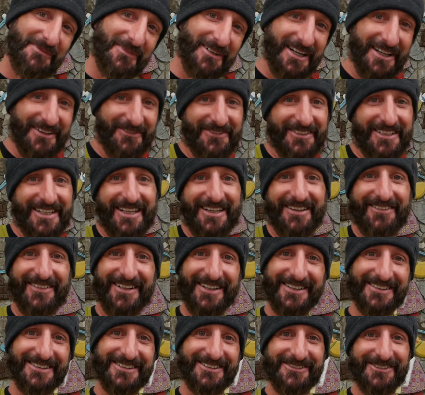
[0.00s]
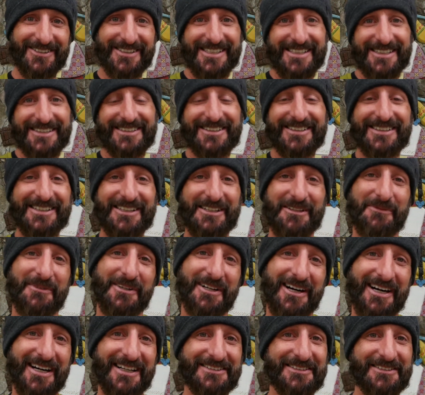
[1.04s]
but if we get around 20, 30, it'll
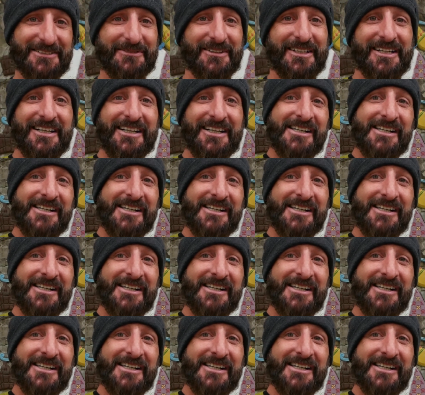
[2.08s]
be awesome.